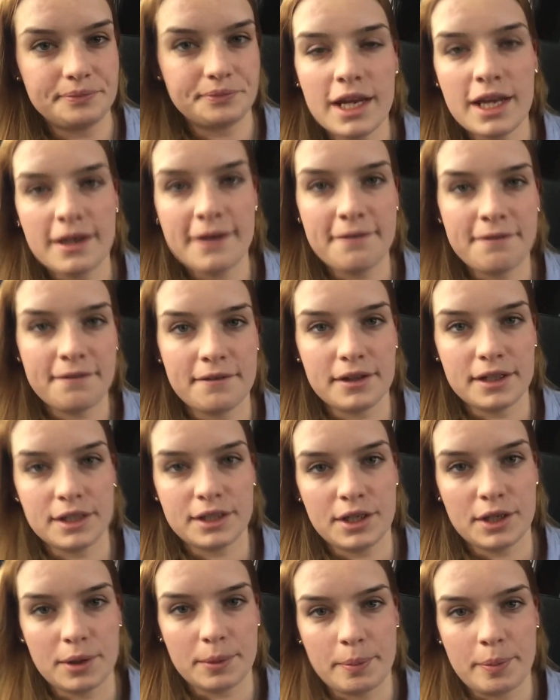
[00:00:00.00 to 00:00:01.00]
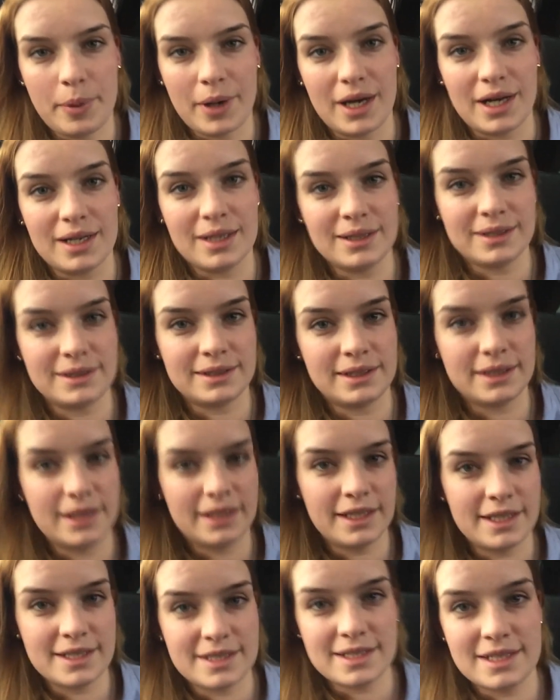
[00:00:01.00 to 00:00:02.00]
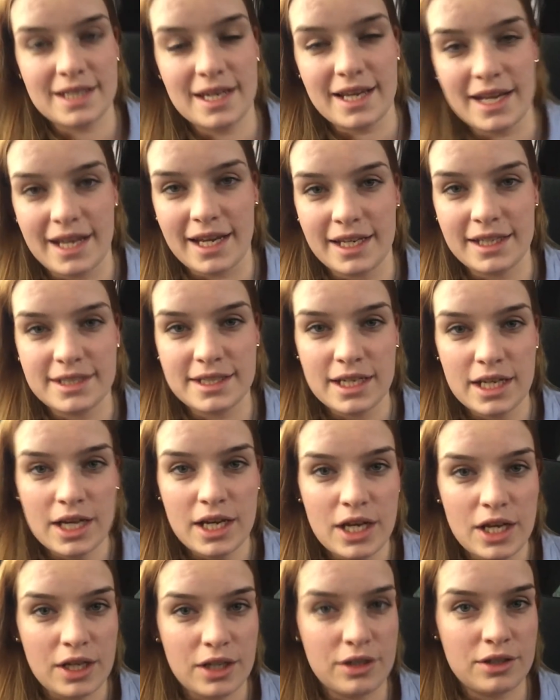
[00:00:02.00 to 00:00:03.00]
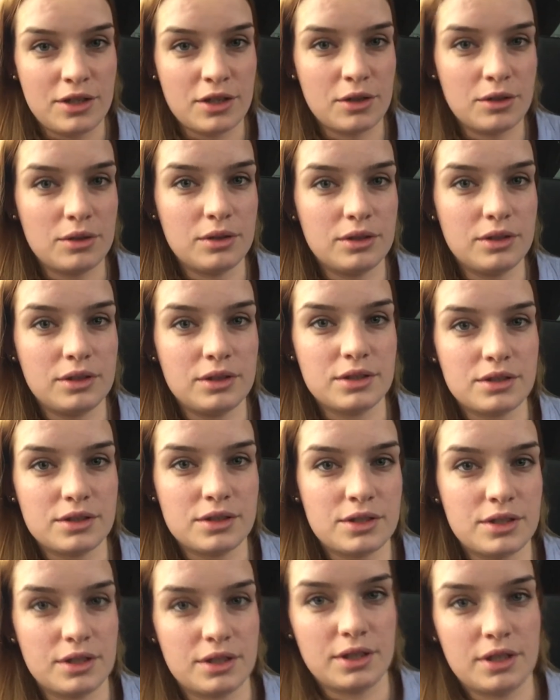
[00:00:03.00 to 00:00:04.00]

If the bus is late, don't